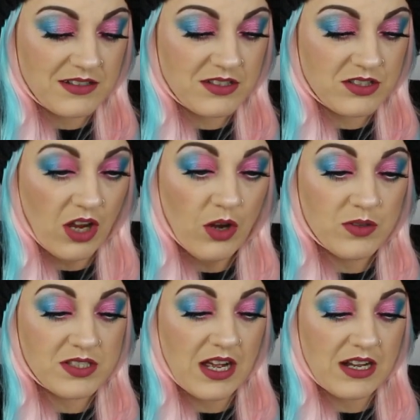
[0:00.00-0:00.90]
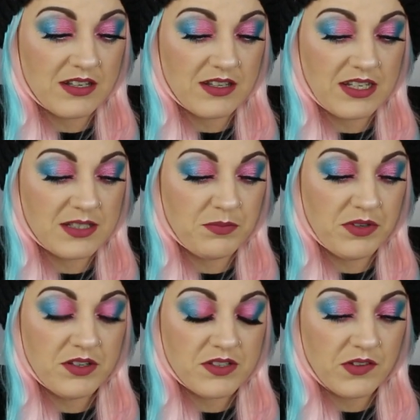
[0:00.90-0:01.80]
So sad that these
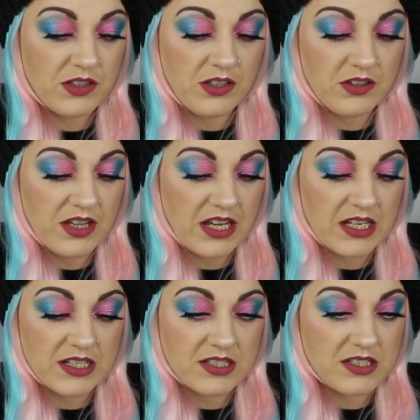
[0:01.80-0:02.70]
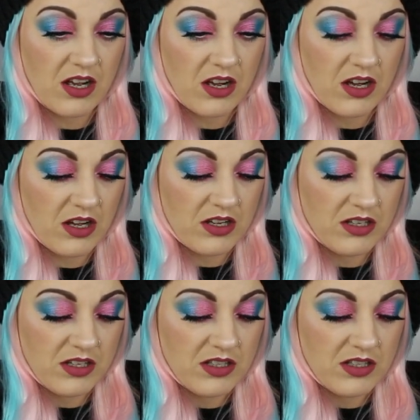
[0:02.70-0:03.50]
beautiful little things are